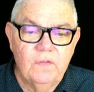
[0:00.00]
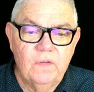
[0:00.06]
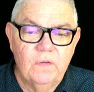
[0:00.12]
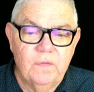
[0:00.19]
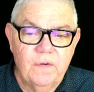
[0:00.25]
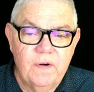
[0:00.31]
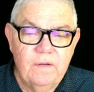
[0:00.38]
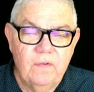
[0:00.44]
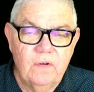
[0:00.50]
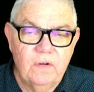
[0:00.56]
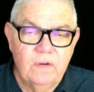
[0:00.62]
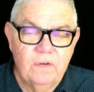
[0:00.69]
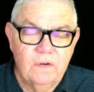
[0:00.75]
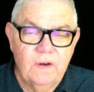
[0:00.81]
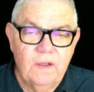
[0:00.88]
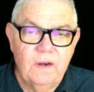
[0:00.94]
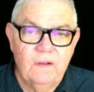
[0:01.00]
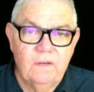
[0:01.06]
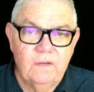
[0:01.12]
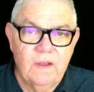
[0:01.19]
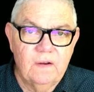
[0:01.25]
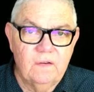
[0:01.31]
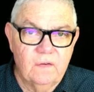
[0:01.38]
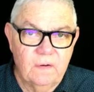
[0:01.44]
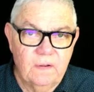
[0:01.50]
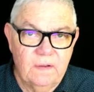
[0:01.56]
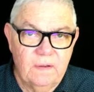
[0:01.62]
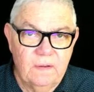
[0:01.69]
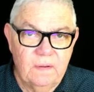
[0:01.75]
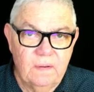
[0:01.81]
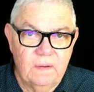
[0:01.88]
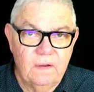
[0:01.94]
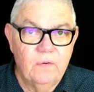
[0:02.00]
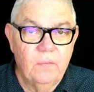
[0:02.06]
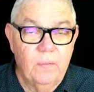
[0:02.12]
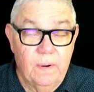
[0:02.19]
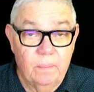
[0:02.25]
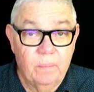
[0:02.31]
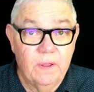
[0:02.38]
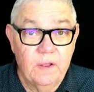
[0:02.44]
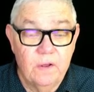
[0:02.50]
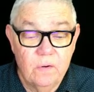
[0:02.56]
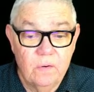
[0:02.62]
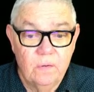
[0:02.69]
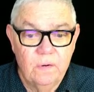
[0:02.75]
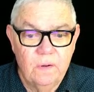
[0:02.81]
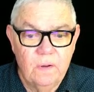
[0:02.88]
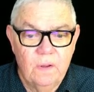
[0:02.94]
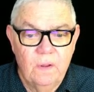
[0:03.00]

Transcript: the free version, it is actually incredibly good.